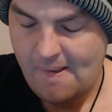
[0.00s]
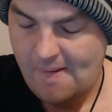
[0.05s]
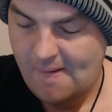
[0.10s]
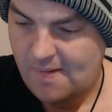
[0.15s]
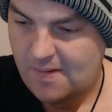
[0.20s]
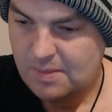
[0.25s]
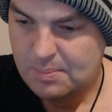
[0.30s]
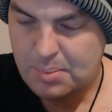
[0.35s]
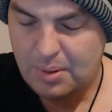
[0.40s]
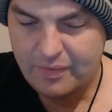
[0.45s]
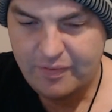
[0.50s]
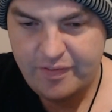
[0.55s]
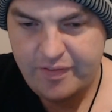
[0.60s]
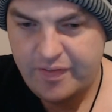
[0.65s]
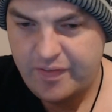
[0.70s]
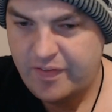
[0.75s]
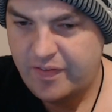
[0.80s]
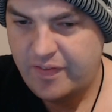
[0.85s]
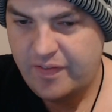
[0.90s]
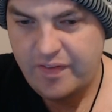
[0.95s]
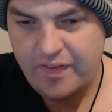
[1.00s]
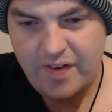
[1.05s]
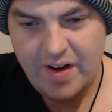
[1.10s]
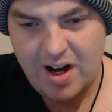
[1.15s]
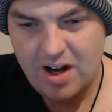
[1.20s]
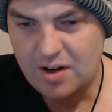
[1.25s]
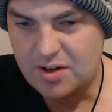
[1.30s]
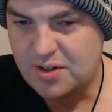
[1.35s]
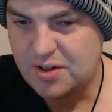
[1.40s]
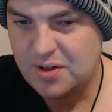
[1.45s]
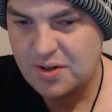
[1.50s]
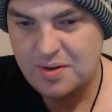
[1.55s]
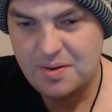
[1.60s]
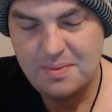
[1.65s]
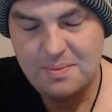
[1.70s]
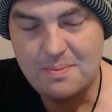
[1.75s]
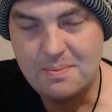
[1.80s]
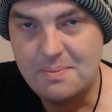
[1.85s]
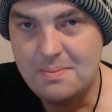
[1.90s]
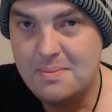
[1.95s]
but fuck
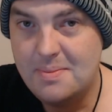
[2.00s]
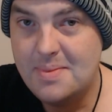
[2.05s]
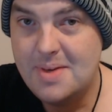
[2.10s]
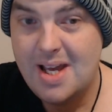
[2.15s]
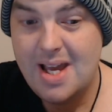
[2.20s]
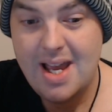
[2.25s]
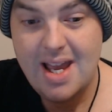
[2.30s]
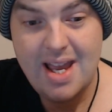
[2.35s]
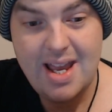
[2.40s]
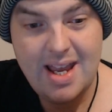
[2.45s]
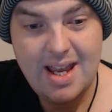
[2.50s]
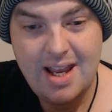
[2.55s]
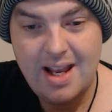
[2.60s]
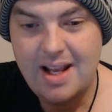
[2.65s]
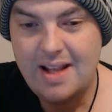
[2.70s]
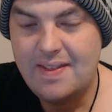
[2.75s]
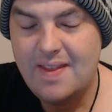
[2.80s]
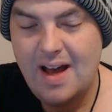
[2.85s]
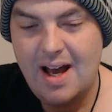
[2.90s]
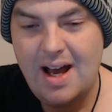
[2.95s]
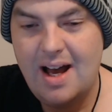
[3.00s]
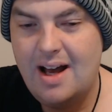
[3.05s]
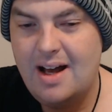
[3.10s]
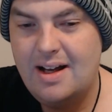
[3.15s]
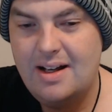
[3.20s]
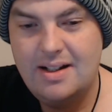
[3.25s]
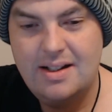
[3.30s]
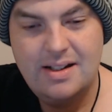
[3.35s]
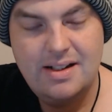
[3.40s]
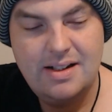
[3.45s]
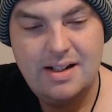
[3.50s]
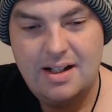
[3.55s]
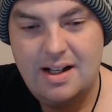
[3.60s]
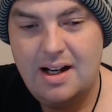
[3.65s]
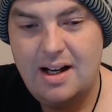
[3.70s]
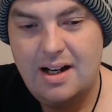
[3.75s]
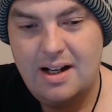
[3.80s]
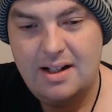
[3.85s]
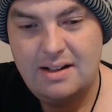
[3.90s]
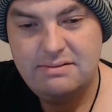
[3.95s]
me, that
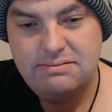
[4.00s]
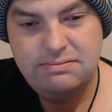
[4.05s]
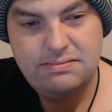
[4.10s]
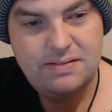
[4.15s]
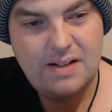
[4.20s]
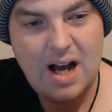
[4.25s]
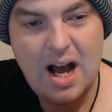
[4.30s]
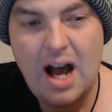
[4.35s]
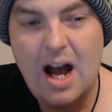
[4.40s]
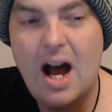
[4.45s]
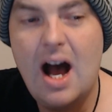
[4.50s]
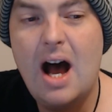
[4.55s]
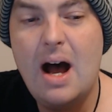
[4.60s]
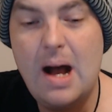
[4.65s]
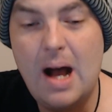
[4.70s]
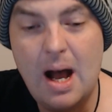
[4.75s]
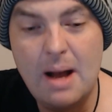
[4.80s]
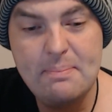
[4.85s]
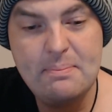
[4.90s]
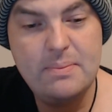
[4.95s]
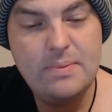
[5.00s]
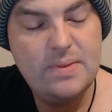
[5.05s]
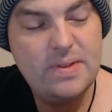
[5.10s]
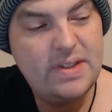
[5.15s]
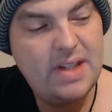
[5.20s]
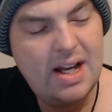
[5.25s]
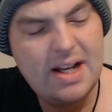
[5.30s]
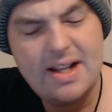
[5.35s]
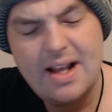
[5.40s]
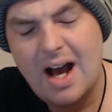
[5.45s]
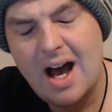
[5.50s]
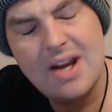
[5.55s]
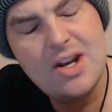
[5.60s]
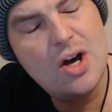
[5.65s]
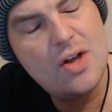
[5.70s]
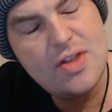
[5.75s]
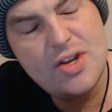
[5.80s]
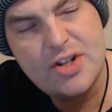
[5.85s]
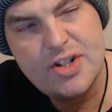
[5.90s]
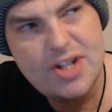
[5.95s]
I know
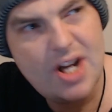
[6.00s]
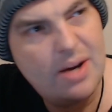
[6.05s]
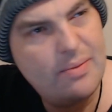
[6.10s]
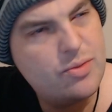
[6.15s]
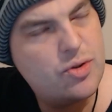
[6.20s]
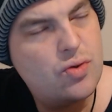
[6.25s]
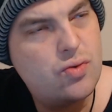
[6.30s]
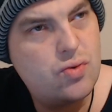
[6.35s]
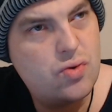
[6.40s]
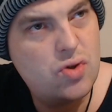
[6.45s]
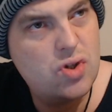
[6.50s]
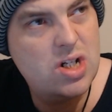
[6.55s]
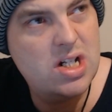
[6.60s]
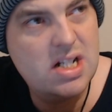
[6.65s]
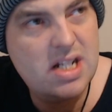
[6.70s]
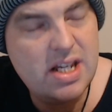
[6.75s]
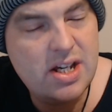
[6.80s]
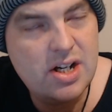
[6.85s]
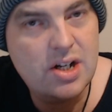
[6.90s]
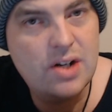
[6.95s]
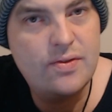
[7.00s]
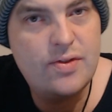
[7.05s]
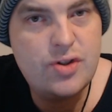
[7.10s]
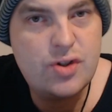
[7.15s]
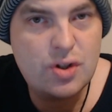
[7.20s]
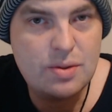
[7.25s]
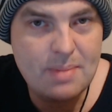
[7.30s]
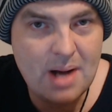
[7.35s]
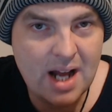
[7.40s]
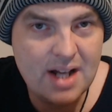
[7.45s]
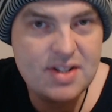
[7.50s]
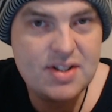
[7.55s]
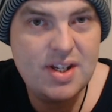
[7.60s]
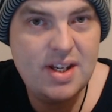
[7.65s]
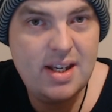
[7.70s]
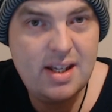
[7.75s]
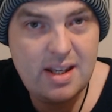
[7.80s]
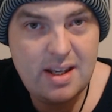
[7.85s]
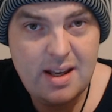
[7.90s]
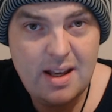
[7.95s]
this sounds really
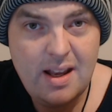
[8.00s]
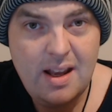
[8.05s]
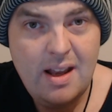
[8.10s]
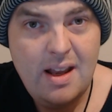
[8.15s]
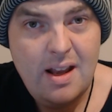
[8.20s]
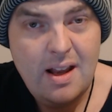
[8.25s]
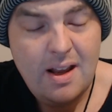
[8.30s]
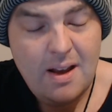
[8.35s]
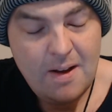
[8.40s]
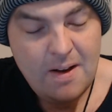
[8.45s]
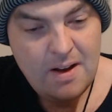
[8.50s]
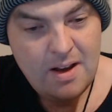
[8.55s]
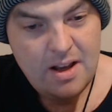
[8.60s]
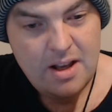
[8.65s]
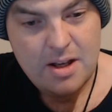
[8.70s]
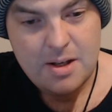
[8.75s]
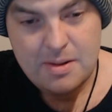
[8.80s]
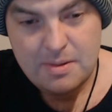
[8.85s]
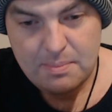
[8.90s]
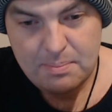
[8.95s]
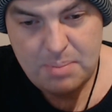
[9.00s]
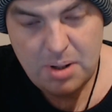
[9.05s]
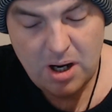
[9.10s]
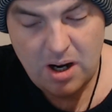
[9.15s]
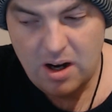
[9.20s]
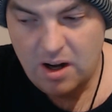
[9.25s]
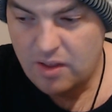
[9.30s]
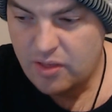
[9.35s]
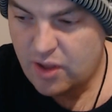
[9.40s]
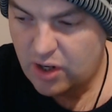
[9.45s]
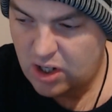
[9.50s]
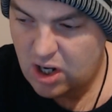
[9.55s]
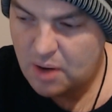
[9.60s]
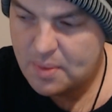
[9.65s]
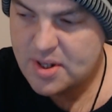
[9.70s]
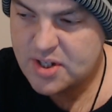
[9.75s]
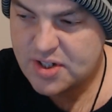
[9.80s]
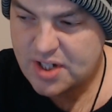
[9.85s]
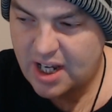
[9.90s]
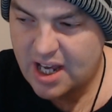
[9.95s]
overdramatic, but the
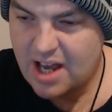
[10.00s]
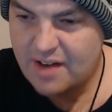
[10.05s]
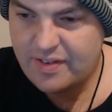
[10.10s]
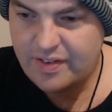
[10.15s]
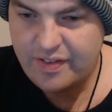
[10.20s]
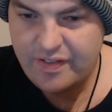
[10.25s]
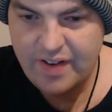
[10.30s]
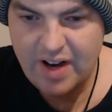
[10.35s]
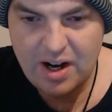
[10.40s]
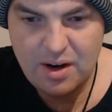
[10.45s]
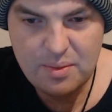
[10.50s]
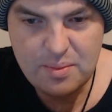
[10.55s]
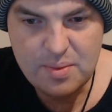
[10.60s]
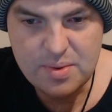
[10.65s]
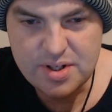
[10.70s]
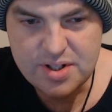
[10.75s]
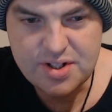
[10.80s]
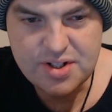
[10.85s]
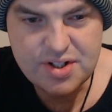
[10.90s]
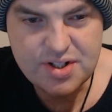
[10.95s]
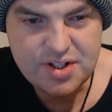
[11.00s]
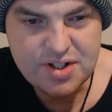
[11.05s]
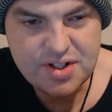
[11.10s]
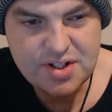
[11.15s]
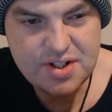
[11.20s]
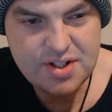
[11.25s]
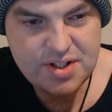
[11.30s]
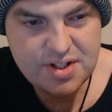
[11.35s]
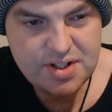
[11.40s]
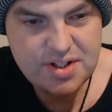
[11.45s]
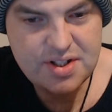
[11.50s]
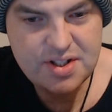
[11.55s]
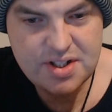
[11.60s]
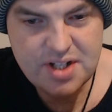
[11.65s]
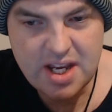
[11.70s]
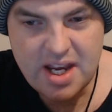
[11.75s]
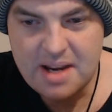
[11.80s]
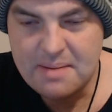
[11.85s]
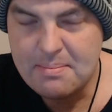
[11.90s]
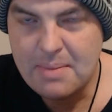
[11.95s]
lowest I ever felt was
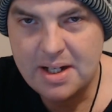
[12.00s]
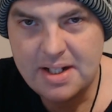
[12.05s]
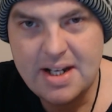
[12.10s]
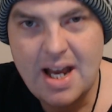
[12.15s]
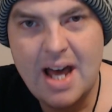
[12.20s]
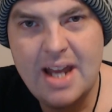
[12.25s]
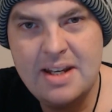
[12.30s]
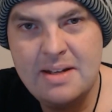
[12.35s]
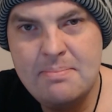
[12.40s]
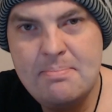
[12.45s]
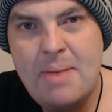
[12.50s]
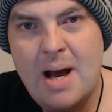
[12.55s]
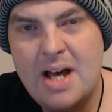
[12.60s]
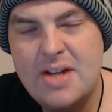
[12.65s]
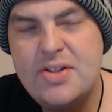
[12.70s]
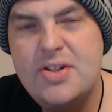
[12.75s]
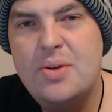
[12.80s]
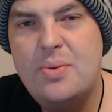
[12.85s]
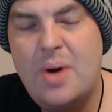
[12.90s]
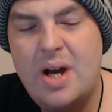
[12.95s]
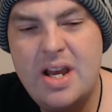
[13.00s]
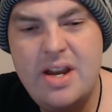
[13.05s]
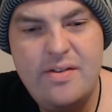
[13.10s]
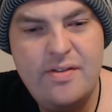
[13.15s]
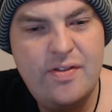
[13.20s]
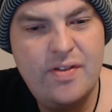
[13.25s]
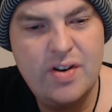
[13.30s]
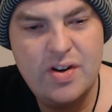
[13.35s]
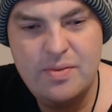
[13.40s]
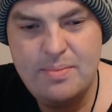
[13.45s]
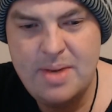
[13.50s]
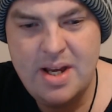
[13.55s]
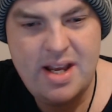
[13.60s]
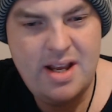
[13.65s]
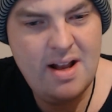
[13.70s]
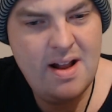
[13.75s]
seeing my nan pass away in front of me.